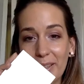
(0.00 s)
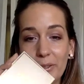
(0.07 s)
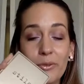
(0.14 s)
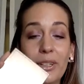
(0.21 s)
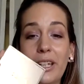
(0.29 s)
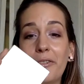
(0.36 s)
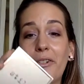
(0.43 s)

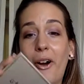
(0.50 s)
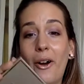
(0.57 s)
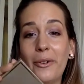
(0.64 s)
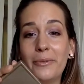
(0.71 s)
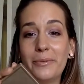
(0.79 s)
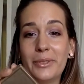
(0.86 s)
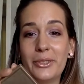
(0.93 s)
really far
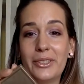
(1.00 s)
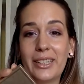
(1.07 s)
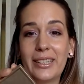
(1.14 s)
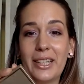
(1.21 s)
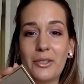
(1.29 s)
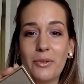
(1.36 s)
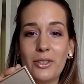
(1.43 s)
using
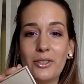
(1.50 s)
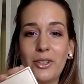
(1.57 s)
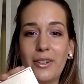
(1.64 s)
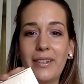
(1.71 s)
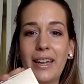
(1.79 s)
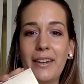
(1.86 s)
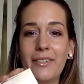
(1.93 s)
this one.
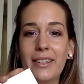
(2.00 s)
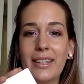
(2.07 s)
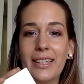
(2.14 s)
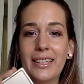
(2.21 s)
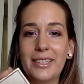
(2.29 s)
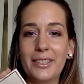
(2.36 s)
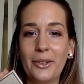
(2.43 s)
Sorry, everything
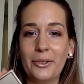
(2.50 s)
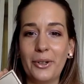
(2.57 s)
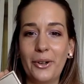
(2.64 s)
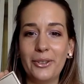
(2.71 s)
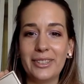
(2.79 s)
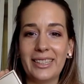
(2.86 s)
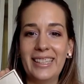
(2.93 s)
is so
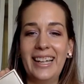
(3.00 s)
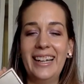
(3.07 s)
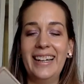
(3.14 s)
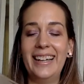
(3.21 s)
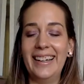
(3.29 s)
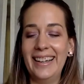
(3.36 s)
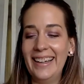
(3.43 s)
golden.
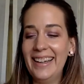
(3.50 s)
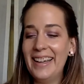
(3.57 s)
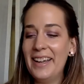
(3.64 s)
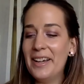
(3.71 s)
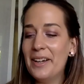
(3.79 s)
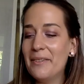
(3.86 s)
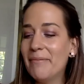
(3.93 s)

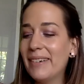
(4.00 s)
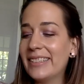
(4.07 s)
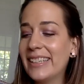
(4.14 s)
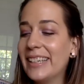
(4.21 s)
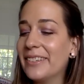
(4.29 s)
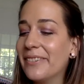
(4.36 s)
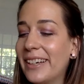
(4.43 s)
But
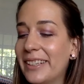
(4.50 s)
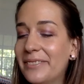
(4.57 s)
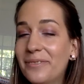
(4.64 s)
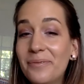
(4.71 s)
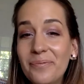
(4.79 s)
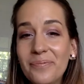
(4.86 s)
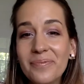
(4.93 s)
anyway.
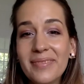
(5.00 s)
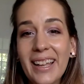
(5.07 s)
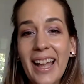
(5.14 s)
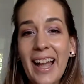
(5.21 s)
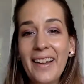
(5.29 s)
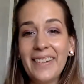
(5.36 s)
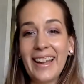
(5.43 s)

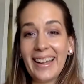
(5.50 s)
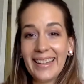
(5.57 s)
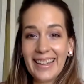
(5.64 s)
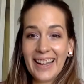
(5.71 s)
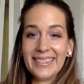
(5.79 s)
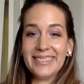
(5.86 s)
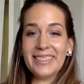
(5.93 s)
Okay,
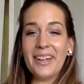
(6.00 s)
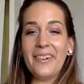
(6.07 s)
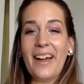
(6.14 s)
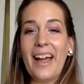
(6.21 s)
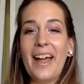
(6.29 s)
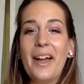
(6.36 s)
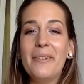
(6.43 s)
so
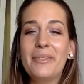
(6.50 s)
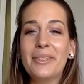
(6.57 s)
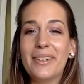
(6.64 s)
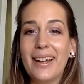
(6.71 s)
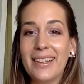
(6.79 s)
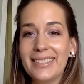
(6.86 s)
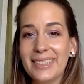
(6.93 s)
I hope you
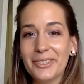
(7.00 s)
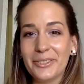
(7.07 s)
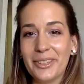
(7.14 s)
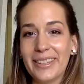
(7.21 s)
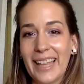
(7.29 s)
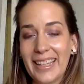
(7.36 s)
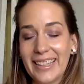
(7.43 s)
guys
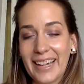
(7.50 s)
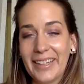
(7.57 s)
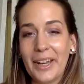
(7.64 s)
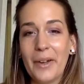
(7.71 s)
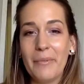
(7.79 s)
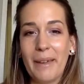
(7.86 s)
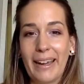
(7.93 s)
enjoyed that. I
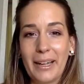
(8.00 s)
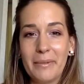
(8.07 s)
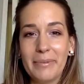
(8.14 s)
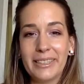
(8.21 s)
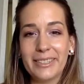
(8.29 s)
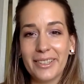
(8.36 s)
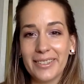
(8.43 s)
know makeup
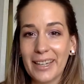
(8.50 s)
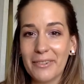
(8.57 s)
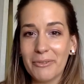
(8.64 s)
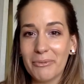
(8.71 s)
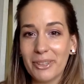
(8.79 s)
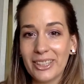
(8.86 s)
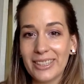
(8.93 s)
is not
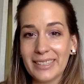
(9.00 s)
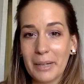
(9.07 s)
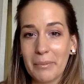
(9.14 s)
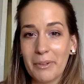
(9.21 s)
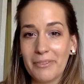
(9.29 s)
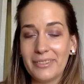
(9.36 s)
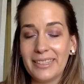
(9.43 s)
everybody's
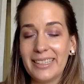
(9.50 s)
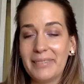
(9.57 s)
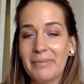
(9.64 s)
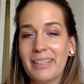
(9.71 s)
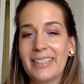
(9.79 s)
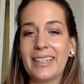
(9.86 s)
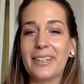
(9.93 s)
cup of tea,
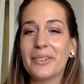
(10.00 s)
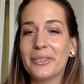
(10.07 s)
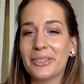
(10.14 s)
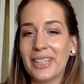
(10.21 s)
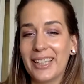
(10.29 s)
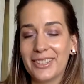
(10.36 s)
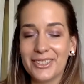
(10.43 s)
but I
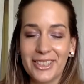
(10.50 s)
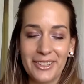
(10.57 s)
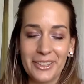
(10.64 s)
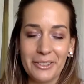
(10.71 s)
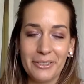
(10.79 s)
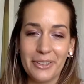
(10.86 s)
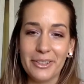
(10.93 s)
thought I'd share
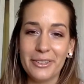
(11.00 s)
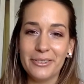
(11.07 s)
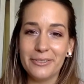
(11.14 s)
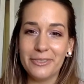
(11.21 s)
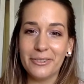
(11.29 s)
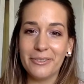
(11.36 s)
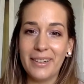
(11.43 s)
it with you
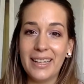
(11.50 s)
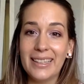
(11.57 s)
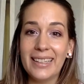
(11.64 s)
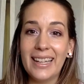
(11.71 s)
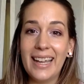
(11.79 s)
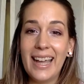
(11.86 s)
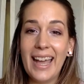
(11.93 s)
for fun.
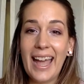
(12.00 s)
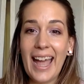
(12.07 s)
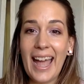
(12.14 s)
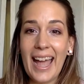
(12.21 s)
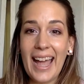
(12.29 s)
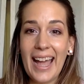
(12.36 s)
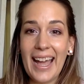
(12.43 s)

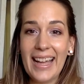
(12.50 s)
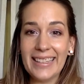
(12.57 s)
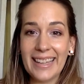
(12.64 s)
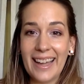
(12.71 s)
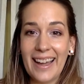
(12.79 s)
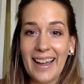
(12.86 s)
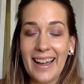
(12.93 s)
And
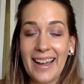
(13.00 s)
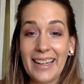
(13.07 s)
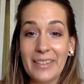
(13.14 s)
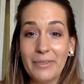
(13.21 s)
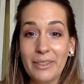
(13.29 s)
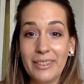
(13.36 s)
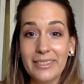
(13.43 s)

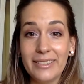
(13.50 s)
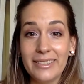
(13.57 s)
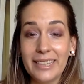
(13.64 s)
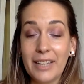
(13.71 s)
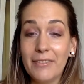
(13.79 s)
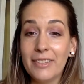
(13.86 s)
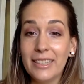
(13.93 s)
I will
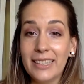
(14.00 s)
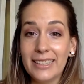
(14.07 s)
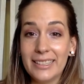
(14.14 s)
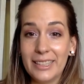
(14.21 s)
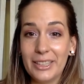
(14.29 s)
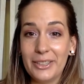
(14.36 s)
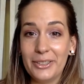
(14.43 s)
definitely
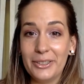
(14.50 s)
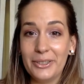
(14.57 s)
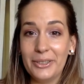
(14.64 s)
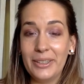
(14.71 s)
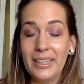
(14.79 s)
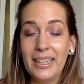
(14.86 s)
see you